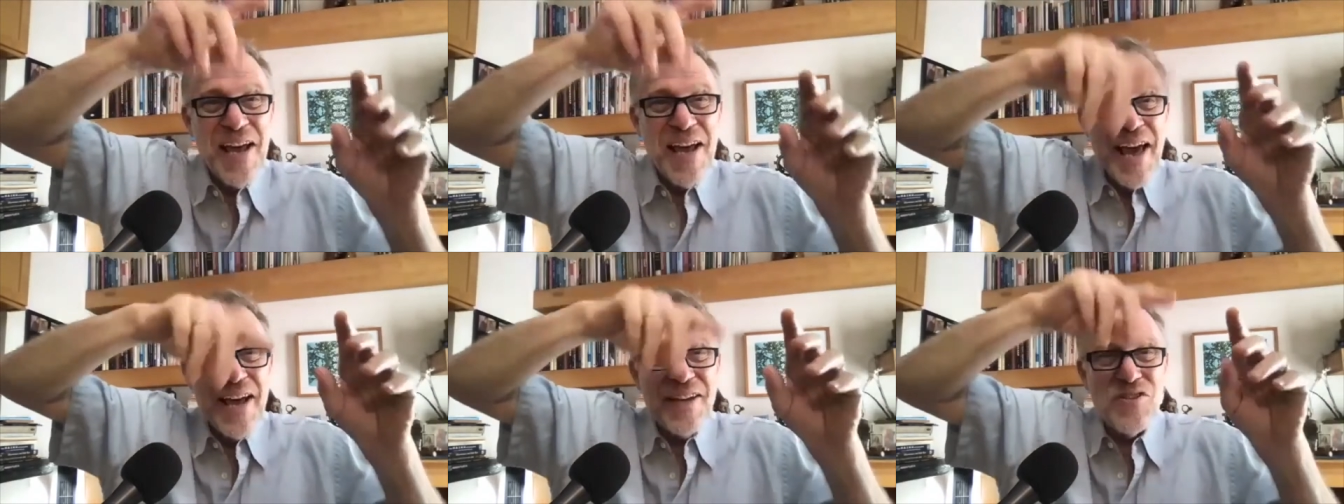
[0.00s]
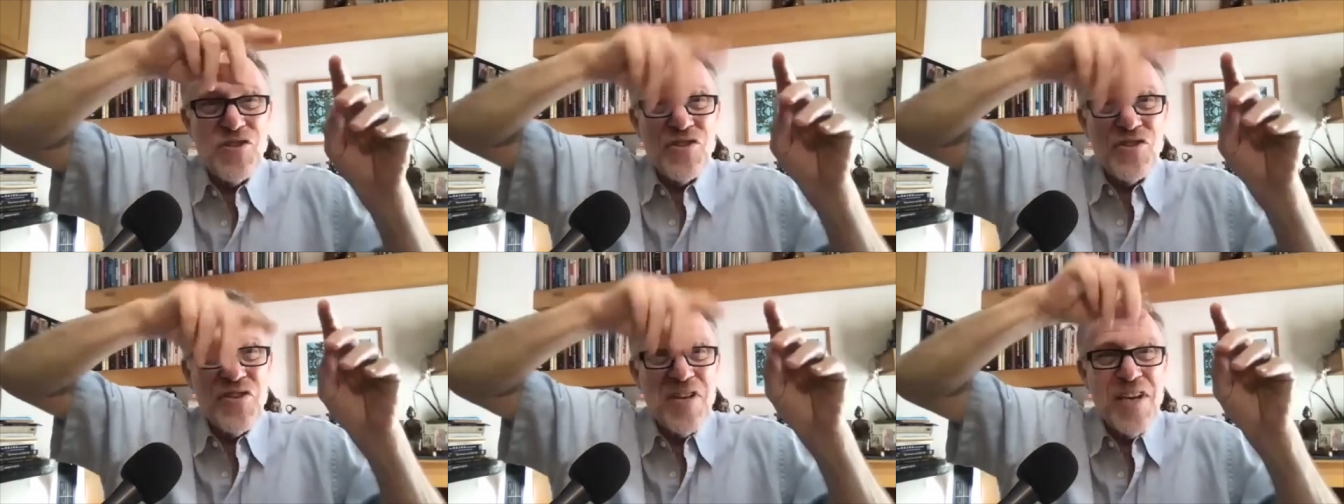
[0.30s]
and
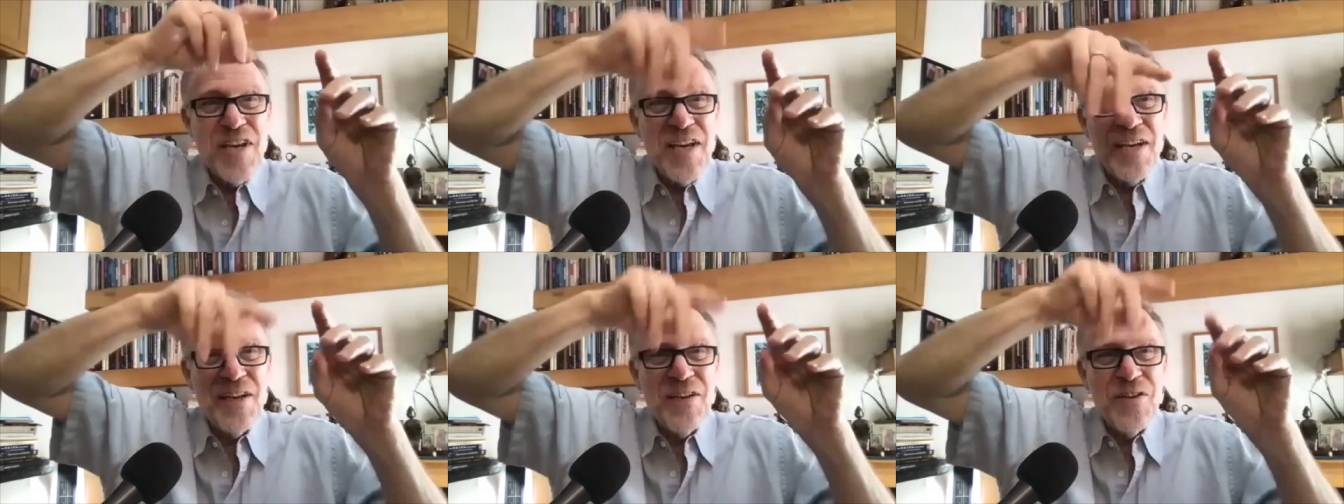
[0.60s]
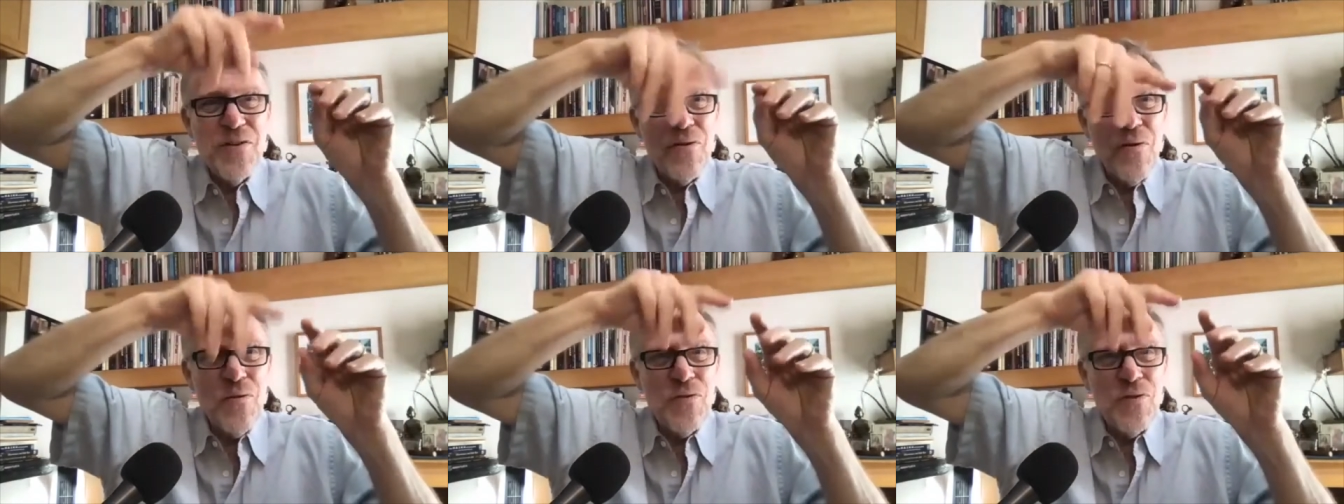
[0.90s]
seeing,
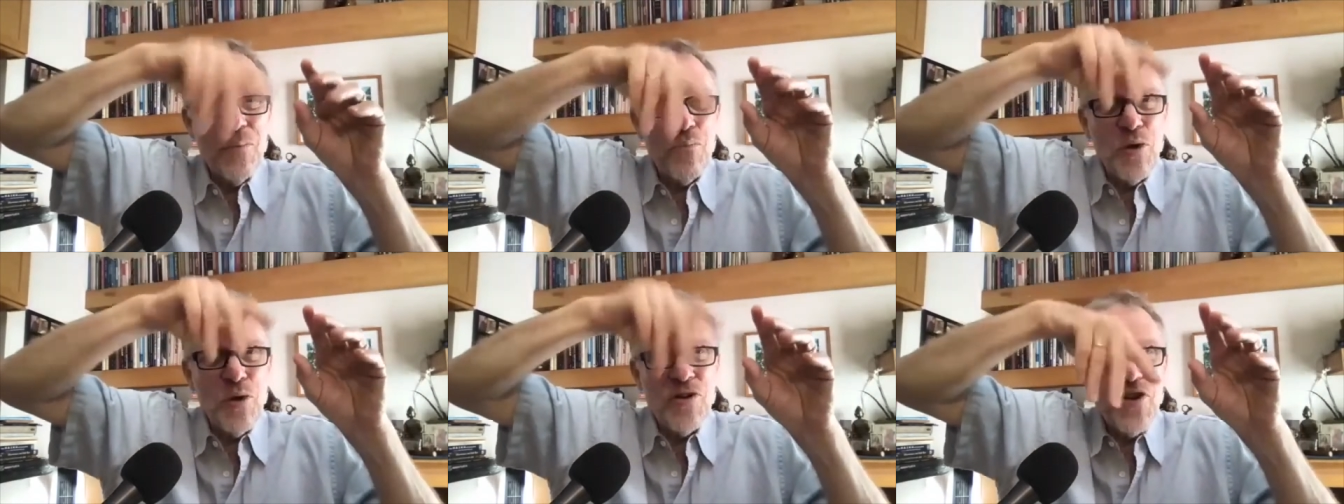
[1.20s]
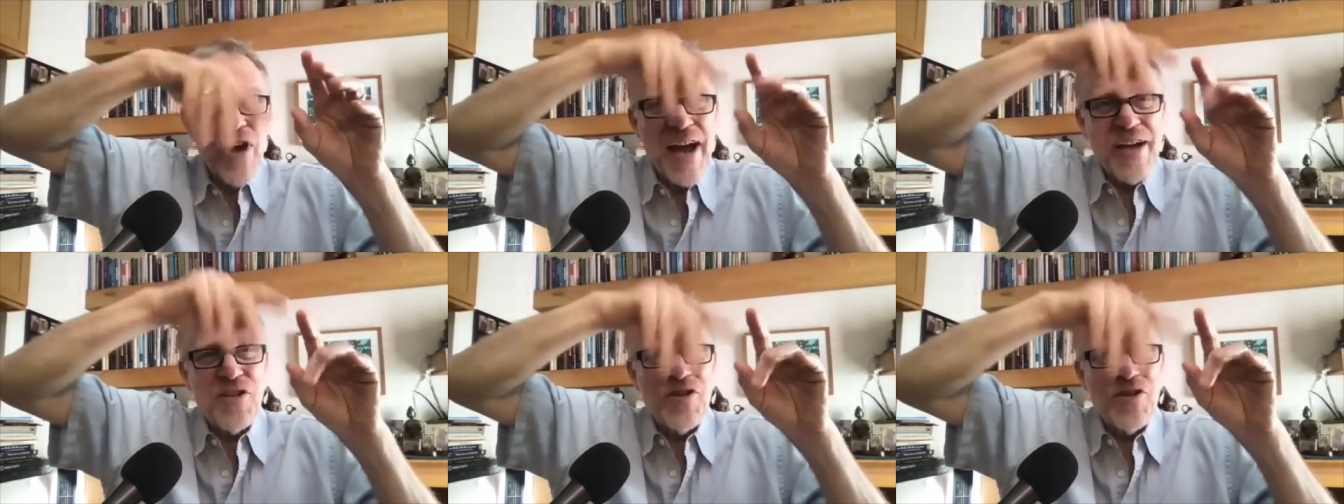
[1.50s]
you know, the
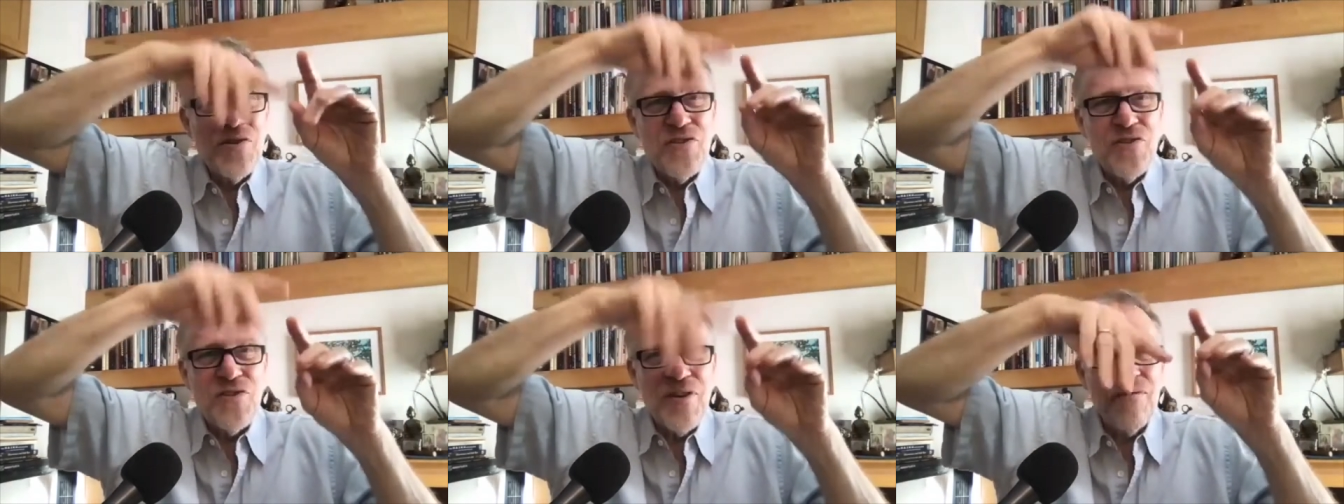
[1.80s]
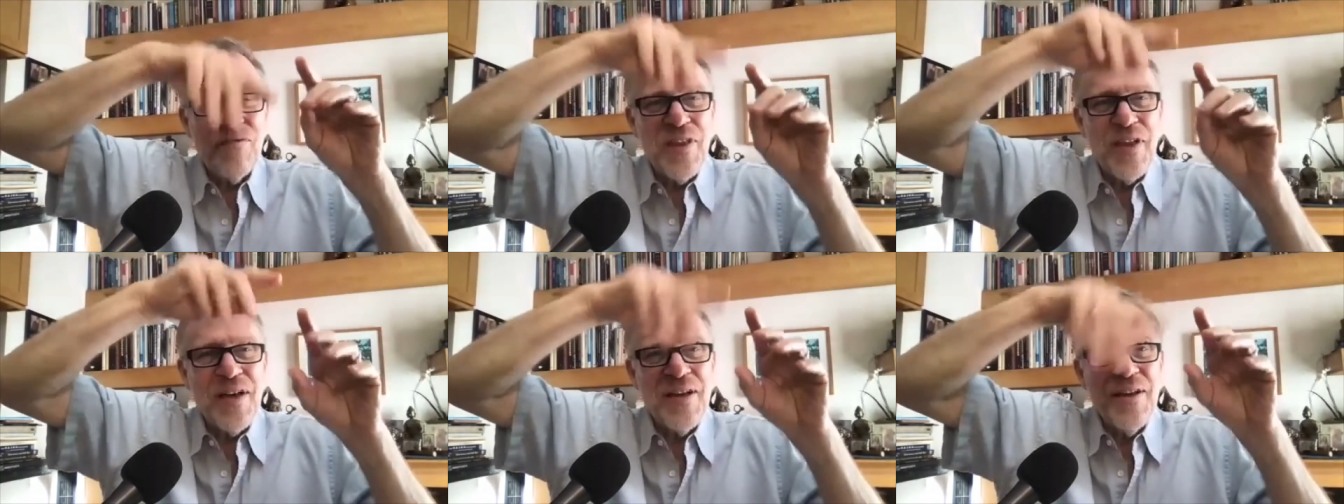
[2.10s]
projections
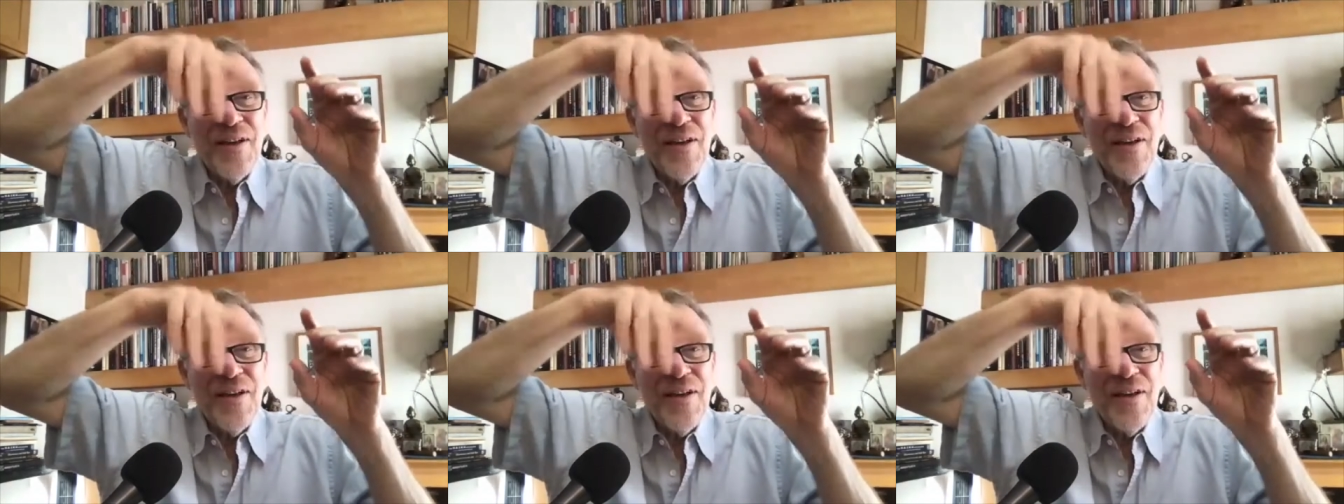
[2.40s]
of the,